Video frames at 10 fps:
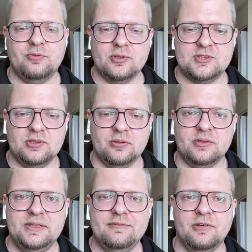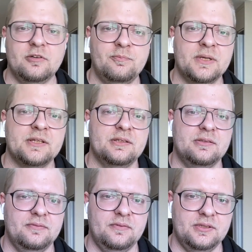focusing on development
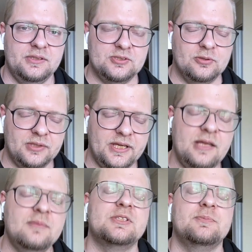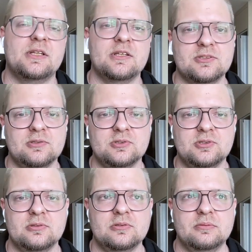its own games, but it's
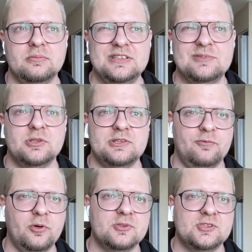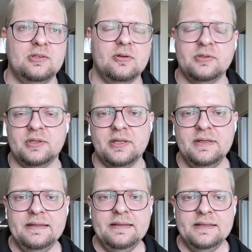mostly focusing on
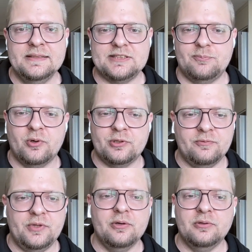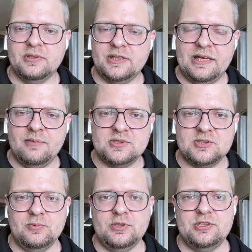support of the older games,
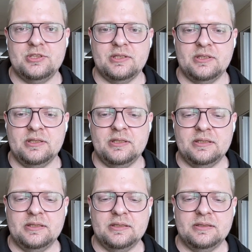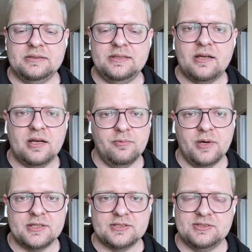which DECA
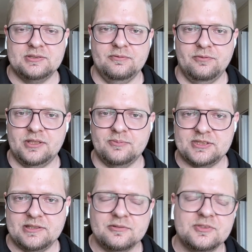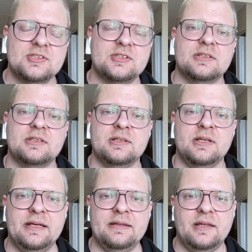acquires for themselves
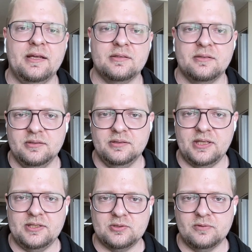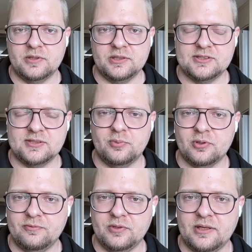and then takes over the
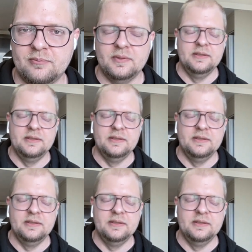support for them,